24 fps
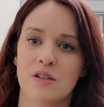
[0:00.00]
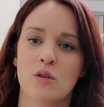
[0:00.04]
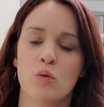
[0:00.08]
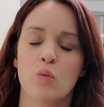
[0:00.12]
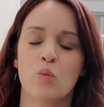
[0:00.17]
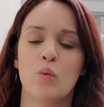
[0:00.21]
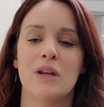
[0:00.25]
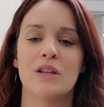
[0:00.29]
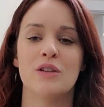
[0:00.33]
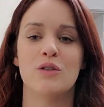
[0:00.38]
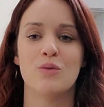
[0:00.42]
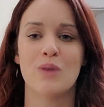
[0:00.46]

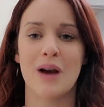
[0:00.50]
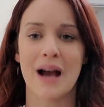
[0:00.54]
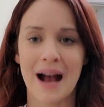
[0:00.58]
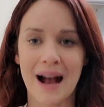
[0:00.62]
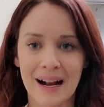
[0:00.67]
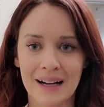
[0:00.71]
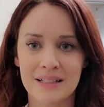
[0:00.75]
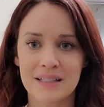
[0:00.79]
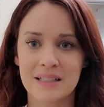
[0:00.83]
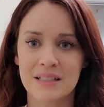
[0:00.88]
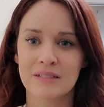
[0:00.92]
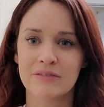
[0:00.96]
when you
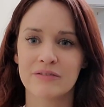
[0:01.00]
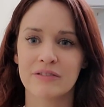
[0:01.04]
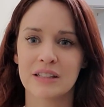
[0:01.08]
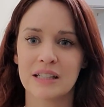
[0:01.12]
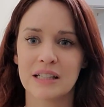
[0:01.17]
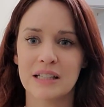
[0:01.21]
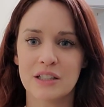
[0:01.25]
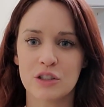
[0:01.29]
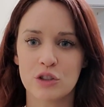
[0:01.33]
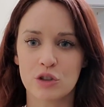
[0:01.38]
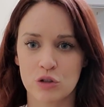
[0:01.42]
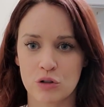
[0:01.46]

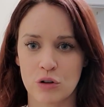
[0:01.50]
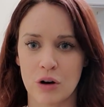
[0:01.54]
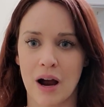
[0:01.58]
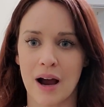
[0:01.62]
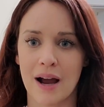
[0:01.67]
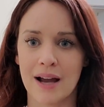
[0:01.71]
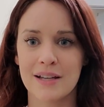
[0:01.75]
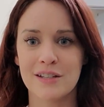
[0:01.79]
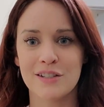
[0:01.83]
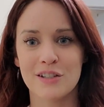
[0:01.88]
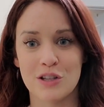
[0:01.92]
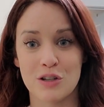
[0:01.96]
actively
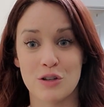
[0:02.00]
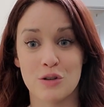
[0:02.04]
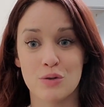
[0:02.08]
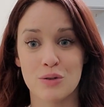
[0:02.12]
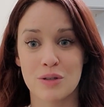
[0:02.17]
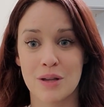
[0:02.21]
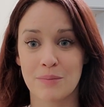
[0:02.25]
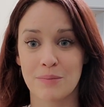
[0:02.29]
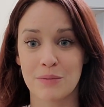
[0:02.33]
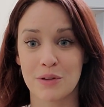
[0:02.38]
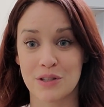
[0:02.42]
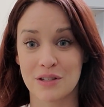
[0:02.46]
try to use
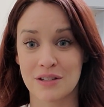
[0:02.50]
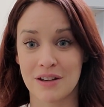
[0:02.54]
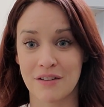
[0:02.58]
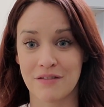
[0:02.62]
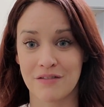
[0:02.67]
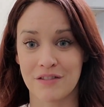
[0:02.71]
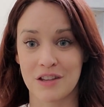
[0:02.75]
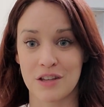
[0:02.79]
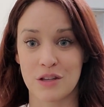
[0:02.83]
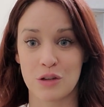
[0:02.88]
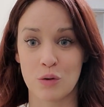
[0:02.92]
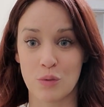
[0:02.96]
up the stuff
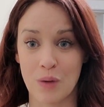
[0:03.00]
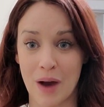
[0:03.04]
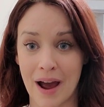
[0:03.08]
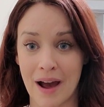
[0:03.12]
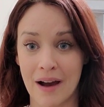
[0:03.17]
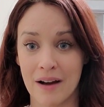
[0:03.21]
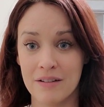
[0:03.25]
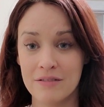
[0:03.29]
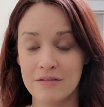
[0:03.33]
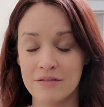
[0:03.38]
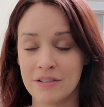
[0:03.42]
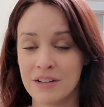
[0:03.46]
that you
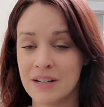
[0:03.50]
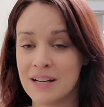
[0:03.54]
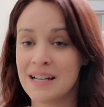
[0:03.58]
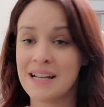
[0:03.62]
have.